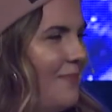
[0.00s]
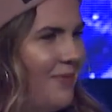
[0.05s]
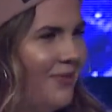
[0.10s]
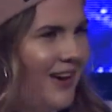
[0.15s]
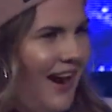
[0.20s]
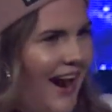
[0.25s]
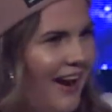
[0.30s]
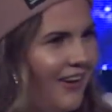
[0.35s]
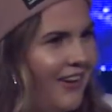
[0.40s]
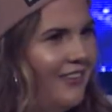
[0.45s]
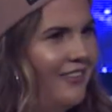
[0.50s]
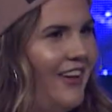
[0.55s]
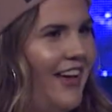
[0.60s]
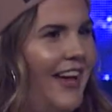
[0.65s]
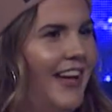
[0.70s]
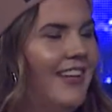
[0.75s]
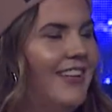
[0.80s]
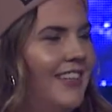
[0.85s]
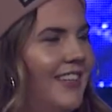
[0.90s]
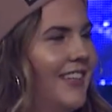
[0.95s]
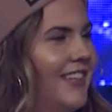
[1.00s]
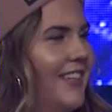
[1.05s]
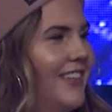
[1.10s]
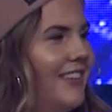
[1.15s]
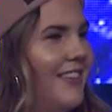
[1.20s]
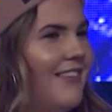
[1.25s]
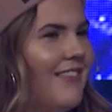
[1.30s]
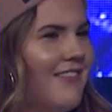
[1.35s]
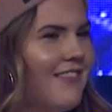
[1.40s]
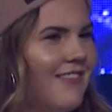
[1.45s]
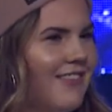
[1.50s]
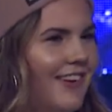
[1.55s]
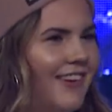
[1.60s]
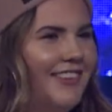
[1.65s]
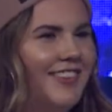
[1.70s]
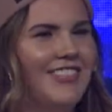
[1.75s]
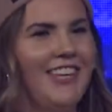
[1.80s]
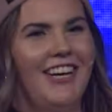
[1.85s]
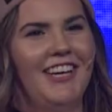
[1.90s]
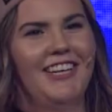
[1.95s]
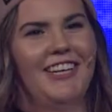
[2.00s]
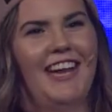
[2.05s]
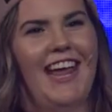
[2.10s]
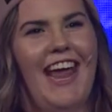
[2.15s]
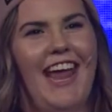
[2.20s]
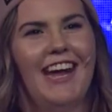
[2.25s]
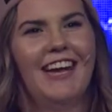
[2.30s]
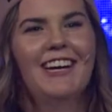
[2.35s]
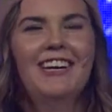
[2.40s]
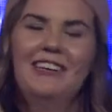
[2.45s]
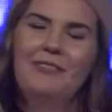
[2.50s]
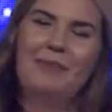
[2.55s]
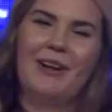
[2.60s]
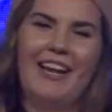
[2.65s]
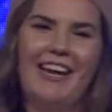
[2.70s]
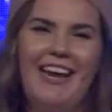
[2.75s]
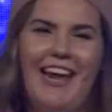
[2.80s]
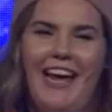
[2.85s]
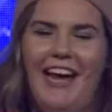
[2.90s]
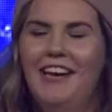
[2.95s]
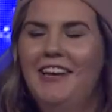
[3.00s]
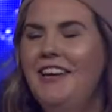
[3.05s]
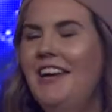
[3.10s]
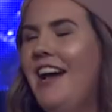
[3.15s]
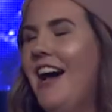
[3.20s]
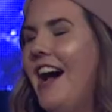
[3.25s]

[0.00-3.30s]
proud of it. I wish I could neigh, but I can't.